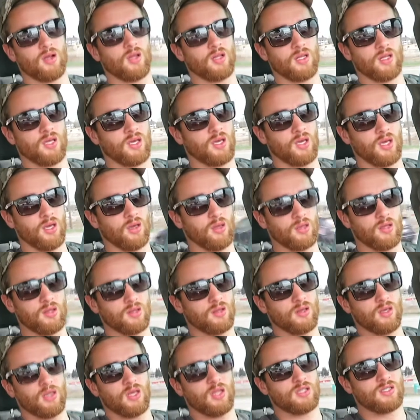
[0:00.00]
It,
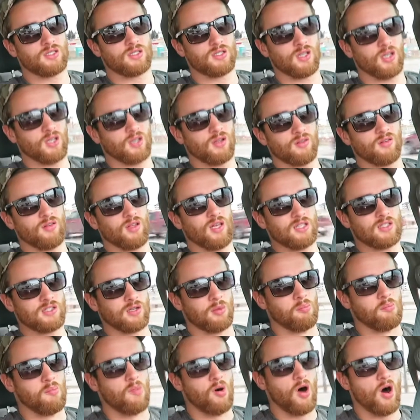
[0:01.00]
it, it's it's
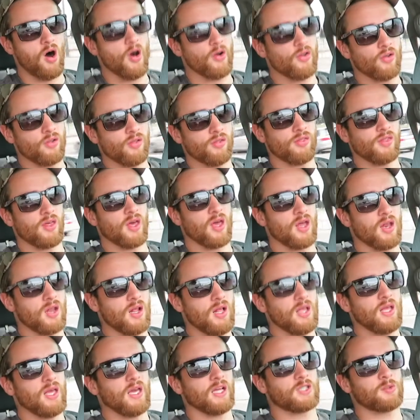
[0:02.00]
a model that
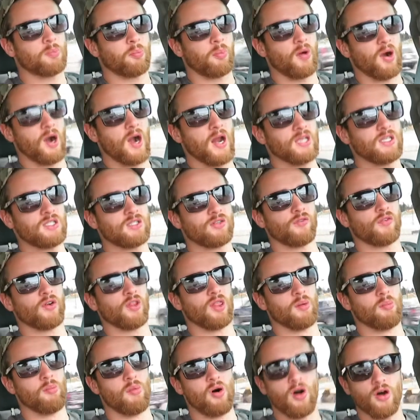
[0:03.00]
it's priced
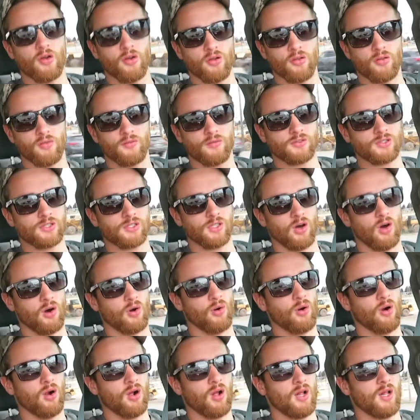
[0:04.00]
for the model.
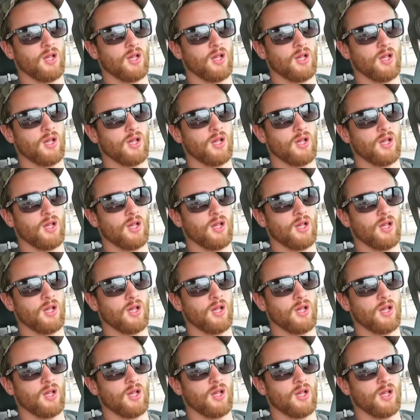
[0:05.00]
So